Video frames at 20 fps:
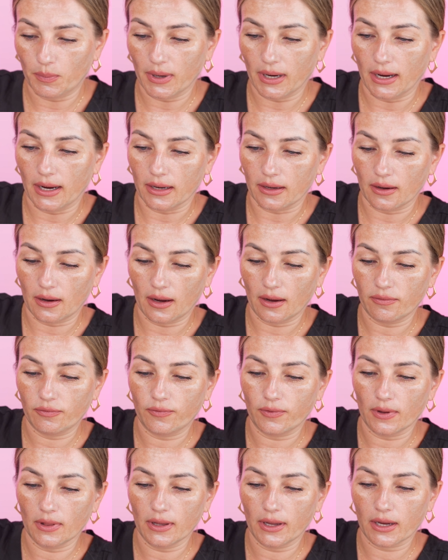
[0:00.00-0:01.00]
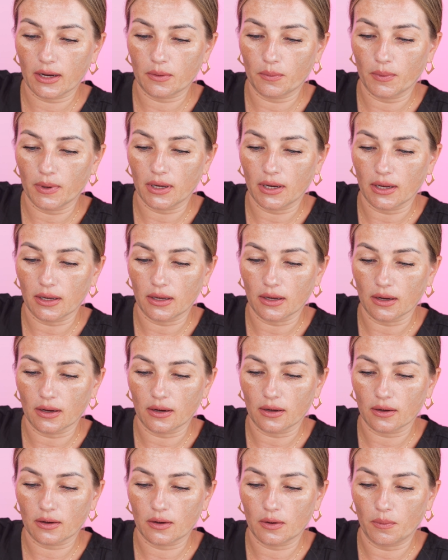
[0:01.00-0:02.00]
but I feel like when I
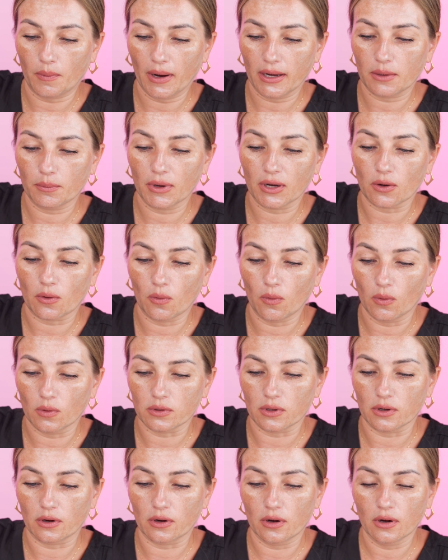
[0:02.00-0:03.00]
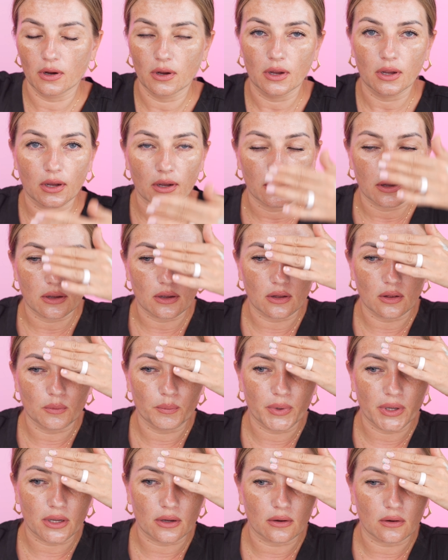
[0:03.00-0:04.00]
get quite a bit older, it'll
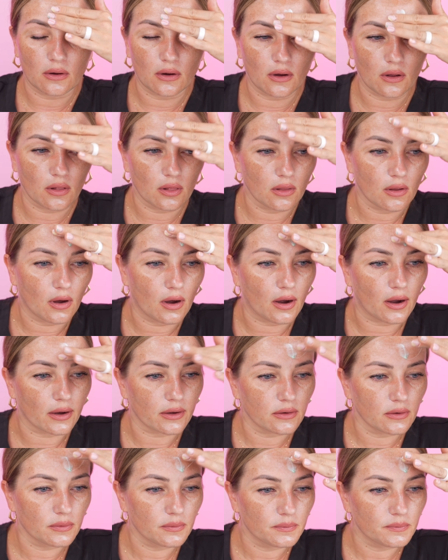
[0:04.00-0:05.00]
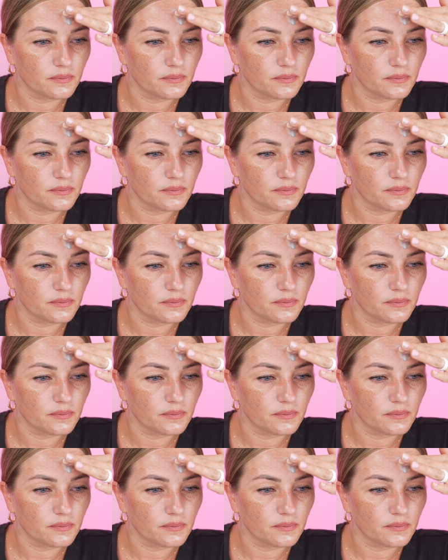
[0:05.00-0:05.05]
be a lot.